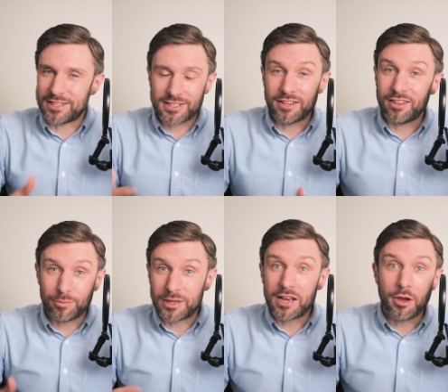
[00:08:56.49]
That's another
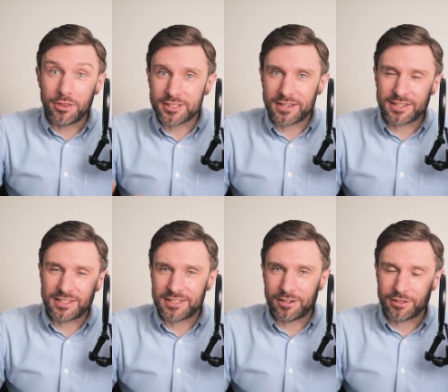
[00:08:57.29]
thing we know that
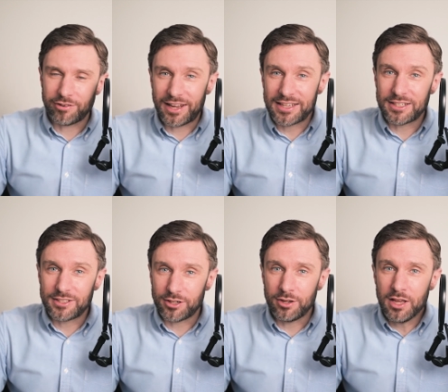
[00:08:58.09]
senescent cells are related
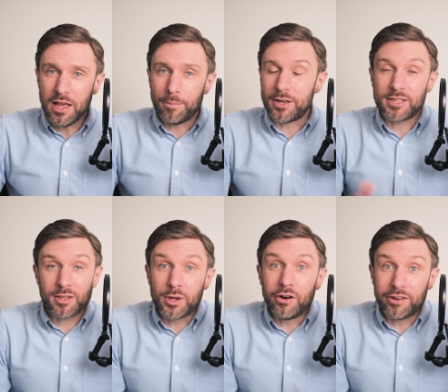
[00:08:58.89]
to, but it's
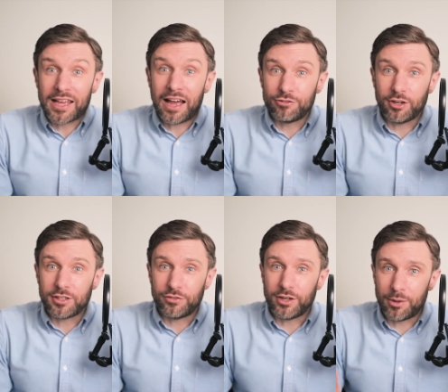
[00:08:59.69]
something we already have
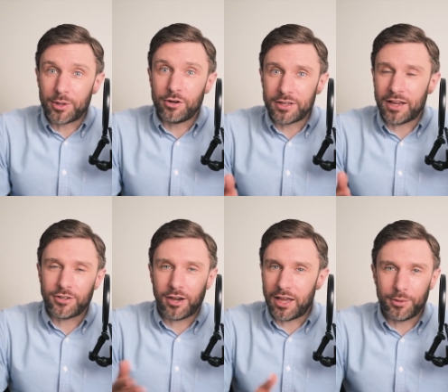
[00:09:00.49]
drugs for. You know, we already have
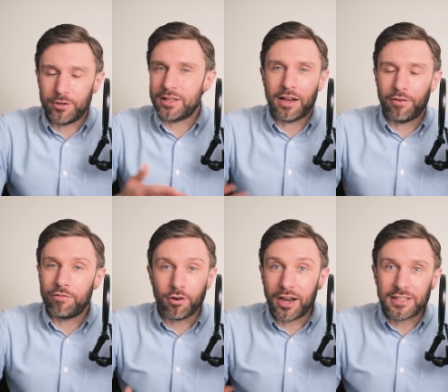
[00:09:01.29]
diet, we already have a
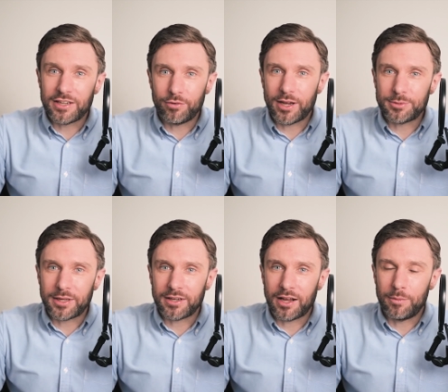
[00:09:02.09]
variety of ways we
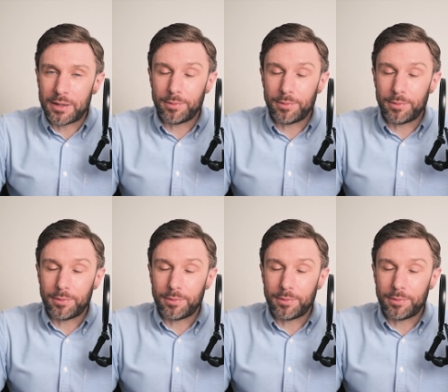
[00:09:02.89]
can help